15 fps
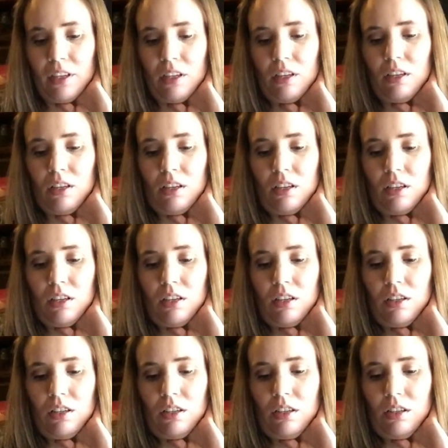
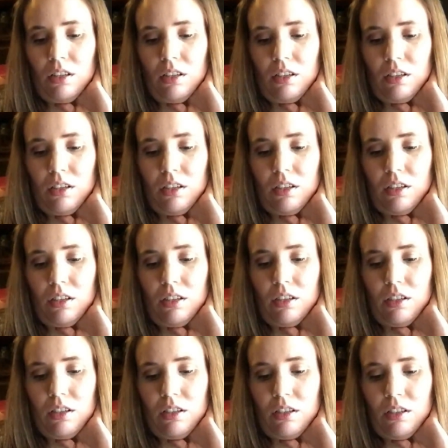
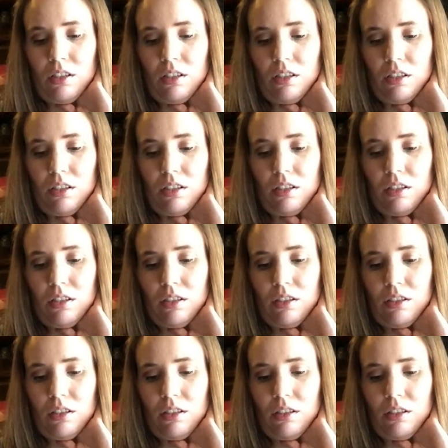No one is speaking in this clip.